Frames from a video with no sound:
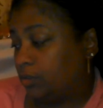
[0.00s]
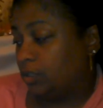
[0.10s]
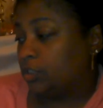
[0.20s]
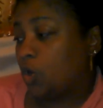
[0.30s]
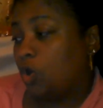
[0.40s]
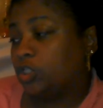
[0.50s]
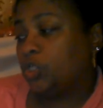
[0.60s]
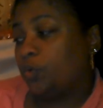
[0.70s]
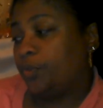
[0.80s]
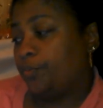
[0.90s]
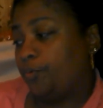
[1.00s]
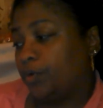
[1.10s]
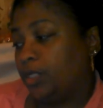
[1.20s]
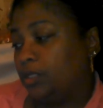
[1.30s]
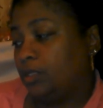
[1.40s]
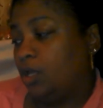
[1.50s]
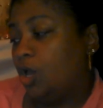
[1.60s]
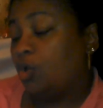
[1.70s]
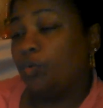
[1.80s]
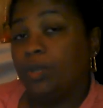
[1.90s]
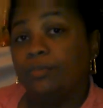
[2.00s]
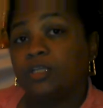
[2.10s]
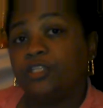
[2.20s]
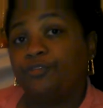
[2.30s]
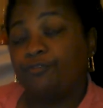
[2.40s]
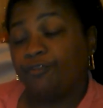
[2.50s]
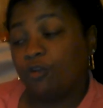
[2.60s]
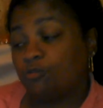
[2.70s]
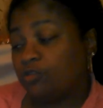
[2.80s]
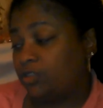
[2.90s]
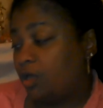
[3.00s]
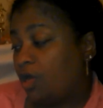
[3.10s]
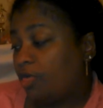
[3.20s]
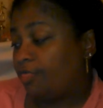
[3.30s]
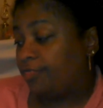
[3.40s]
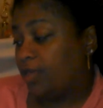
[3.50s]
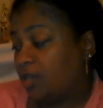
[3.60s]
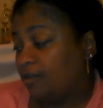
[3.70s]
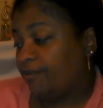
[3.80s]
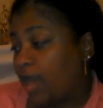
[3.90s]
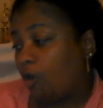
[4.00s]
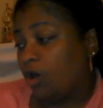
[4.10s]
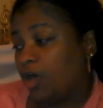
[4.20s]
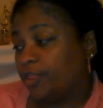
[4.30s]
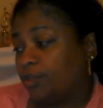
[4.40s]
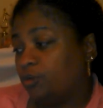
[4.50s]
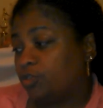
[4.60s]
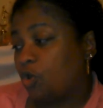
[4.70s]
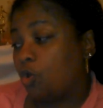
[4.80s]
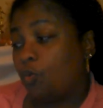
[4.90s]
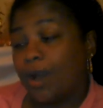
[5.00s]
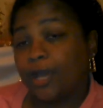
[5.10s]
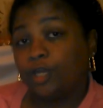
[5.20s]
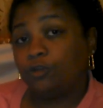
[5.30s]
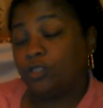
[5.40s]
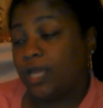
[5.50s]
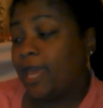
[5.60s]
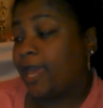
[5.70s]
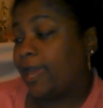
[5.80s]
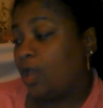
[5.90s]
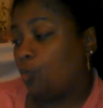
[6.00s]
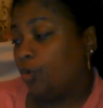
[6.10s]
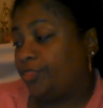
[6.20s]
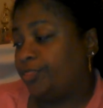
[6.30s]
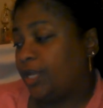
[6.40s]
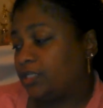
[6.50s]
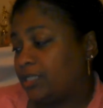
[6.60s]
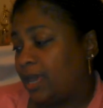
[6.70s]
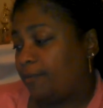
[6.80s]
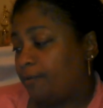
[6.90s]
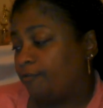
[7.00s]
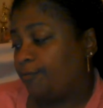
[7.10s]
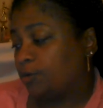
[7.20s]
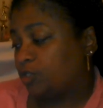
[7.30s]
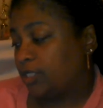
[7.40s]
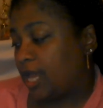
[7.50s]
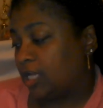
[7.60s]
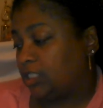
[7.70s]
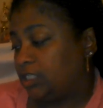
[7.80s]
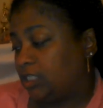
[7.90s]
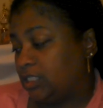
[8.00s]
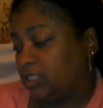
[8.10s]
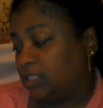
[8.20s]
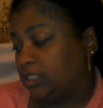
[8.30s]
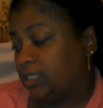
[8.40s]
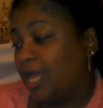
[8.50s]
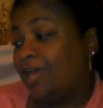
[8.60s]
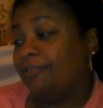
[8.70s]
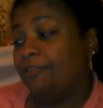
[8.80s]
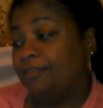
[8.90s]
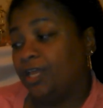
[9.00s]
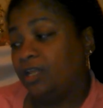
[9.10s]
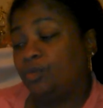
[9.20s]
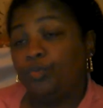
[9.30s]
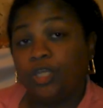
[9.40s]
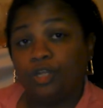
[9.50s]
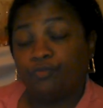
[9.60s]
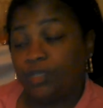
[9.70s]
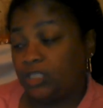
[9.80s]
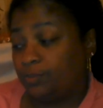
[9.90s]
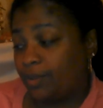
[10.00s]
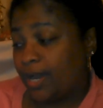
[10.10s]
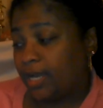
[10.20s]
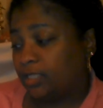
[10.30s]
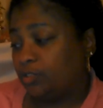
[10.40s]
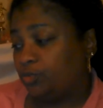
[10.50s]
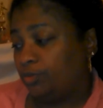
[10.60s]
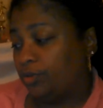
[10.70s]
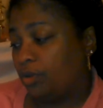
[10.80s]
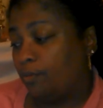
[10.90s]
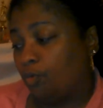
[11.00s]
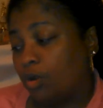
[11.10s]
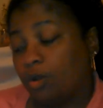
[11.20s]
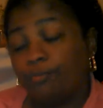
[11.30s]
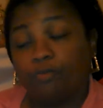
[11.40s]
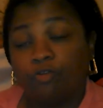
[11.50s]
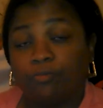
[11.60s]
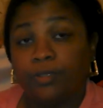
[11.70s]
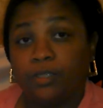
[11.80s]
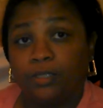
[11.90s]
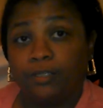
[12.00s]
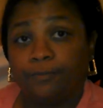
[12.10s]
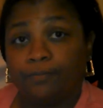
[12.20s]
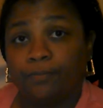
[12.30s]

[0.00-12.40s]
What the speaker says: is also important. We must first think of how others are wired and what their type of personality is. Then we can respond to them more appropriately.